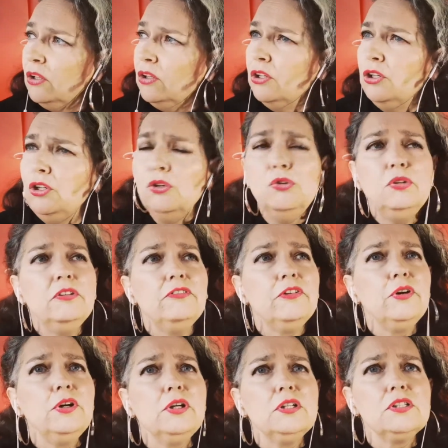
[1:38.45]
the
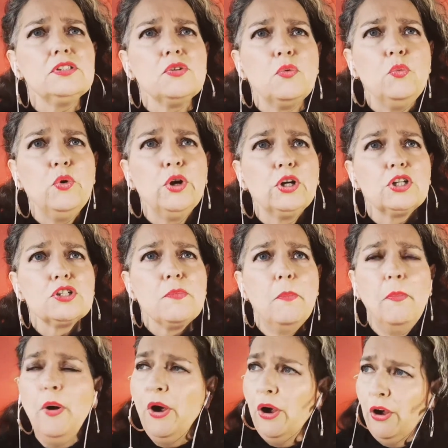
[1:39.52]
universe works
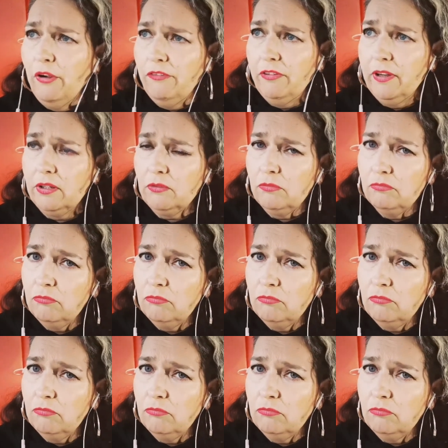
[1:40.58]
perfect.